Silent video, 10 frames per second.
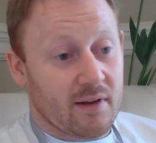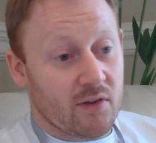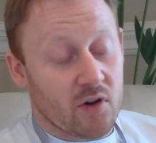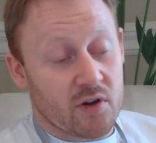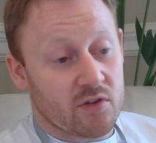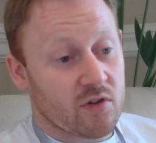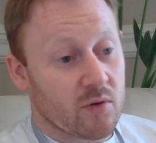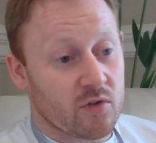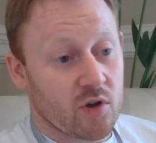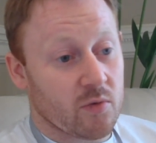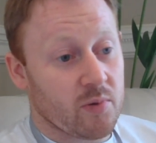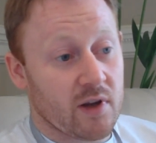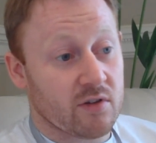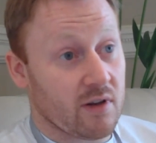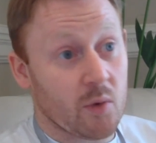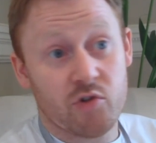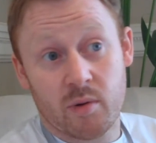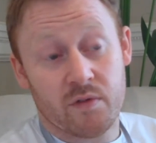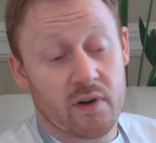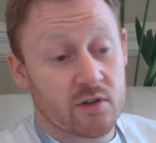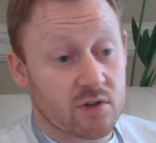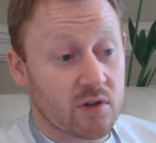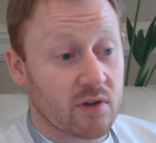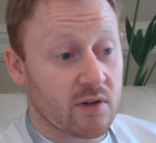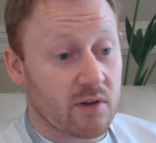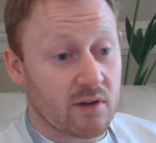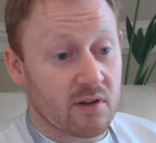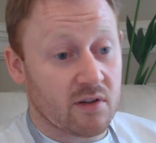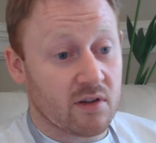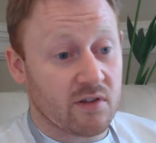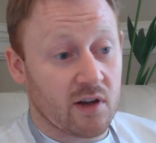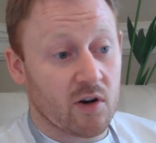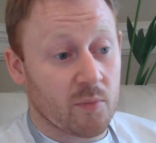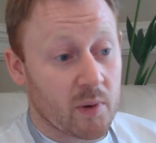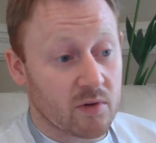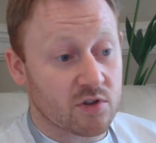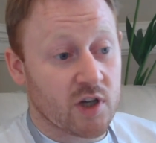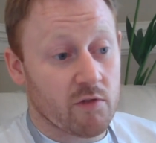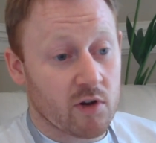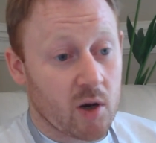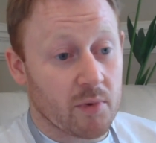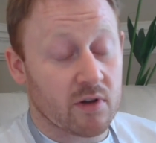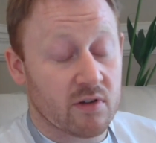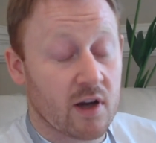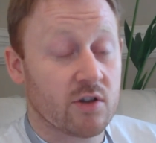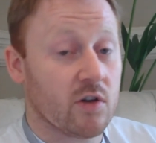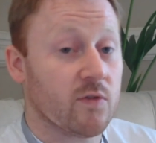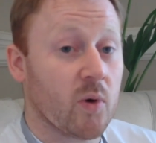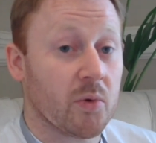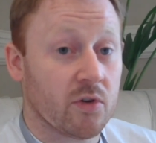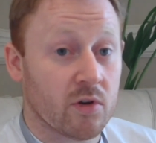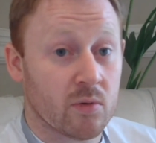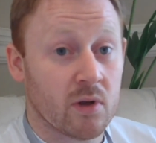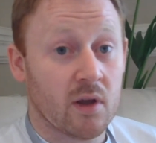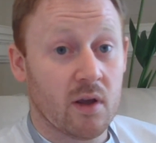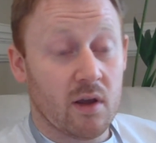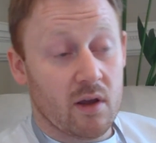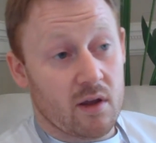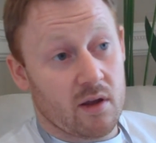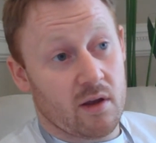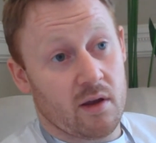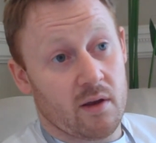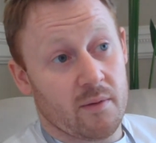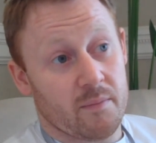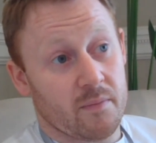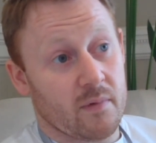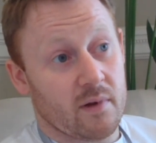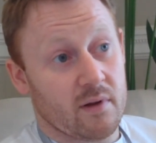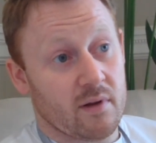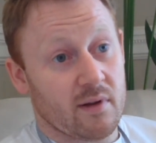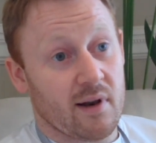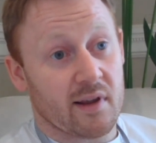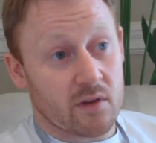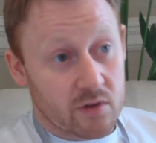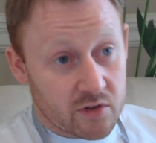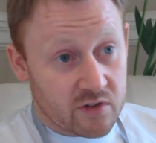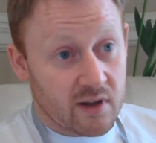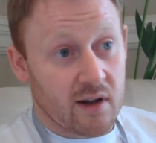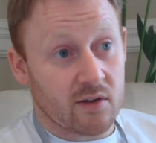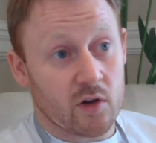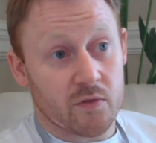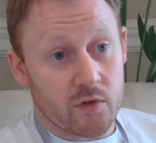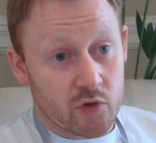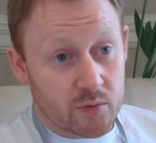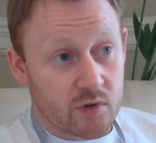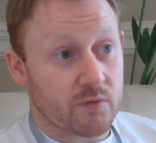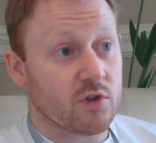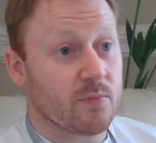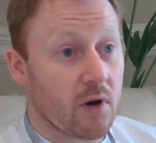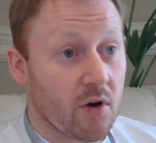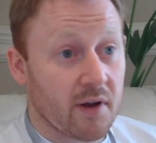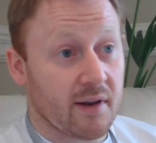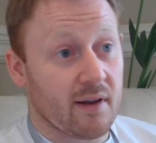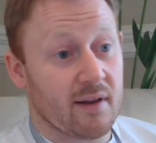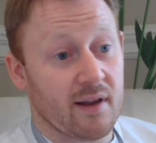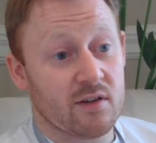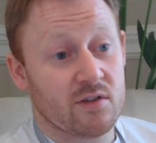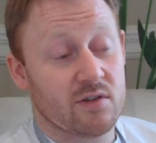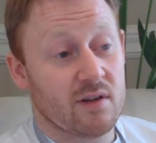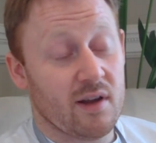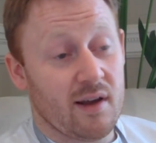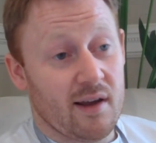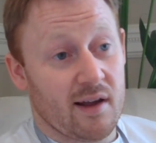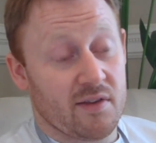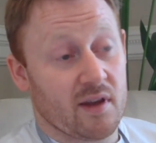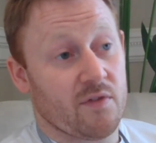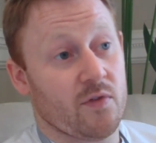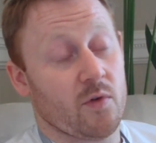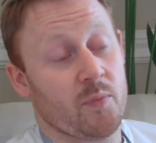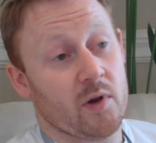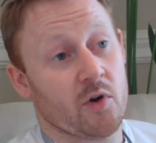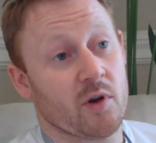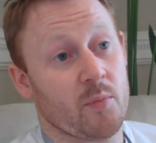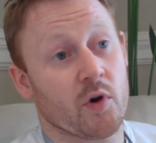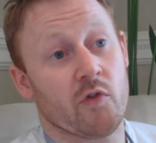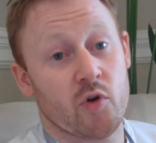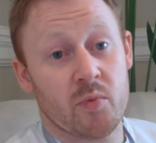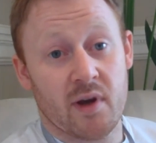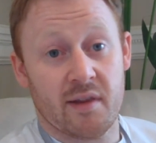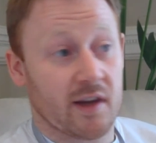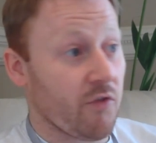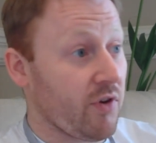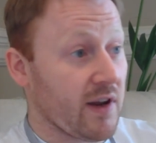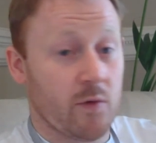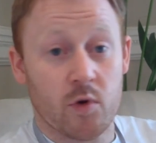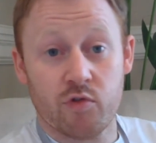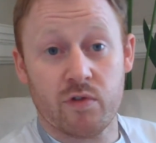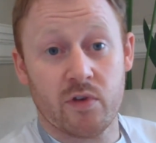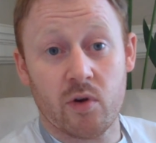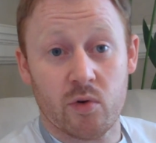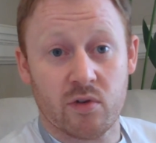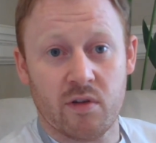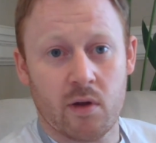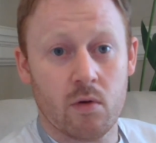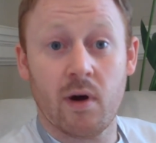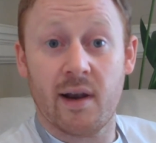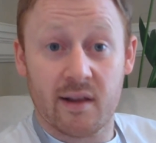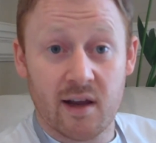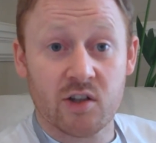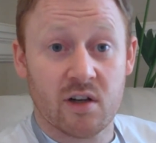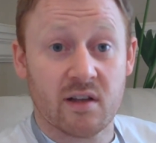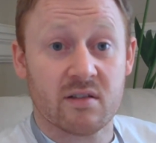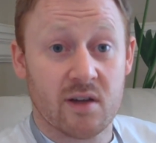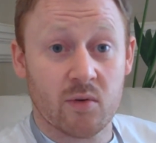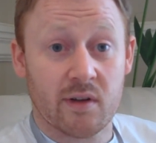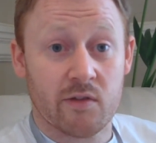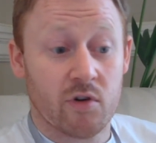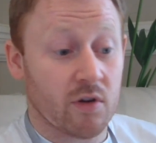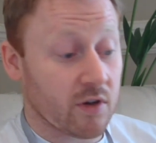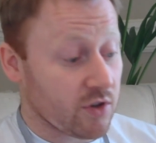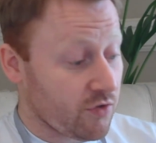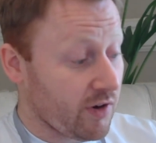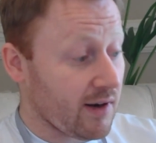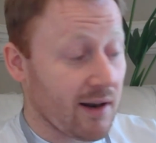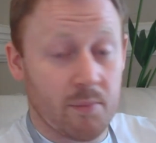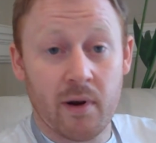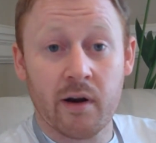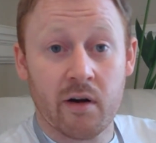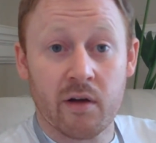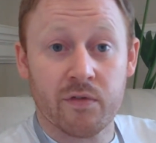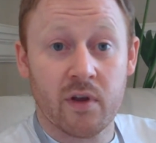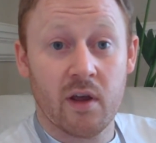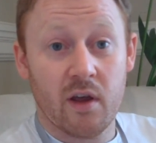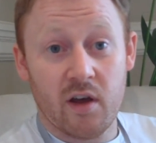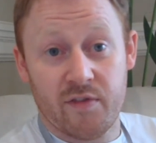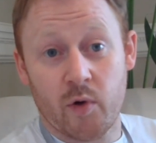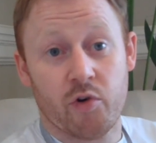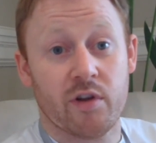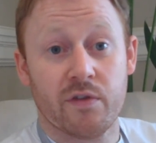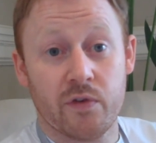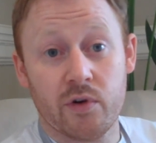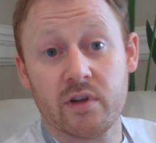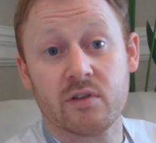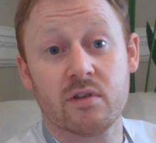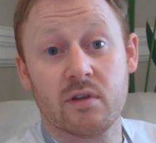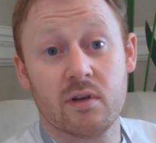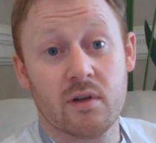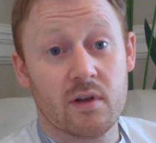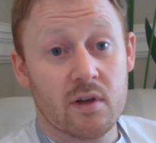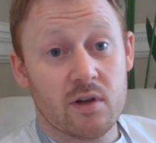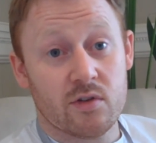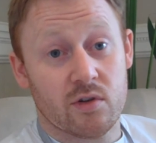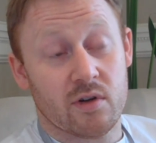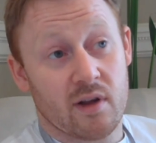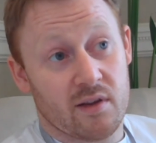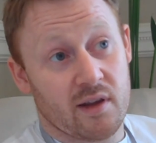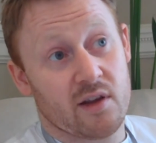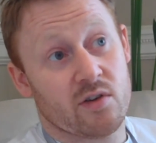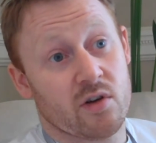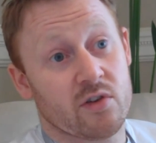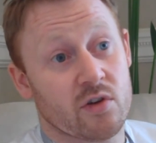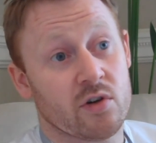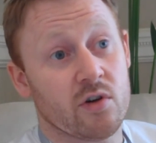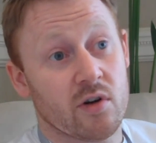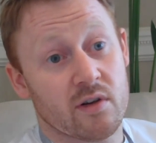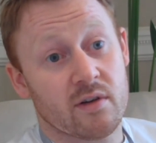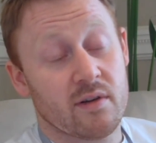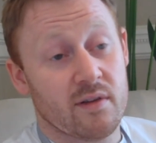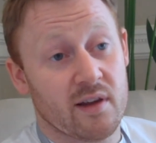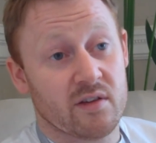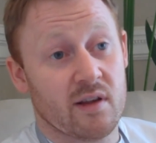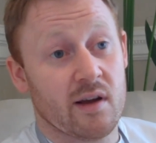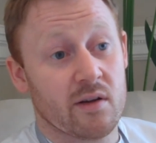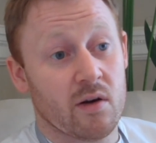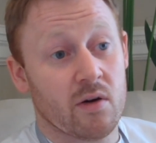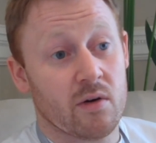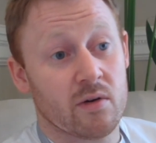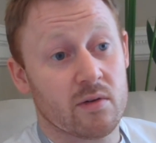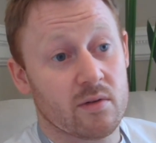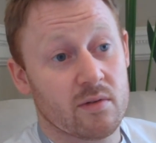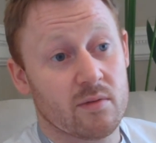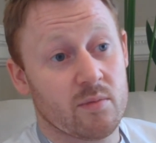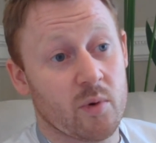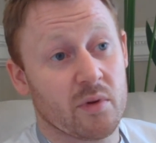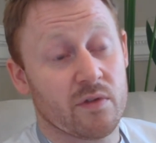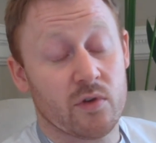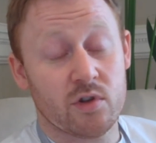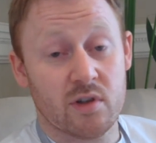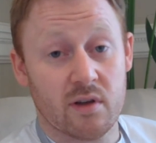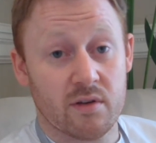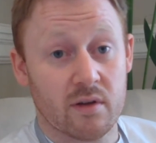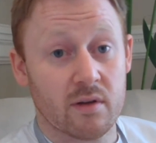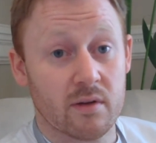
if you look at certain players in our TripAdvisor, you know, you, you, see a lot of people as general commenters actually love what we do, um, and they like the hotel, they love the rooms, love the spa, and, and that's, I think if, if people are going to book a room here, they can read everyone's reviews and think, oh, I like actually like the sound of that, rather than just read a little paragraph of how great the food is. Yeah. So I think as a, as a whole, things like that are probably the future, I think.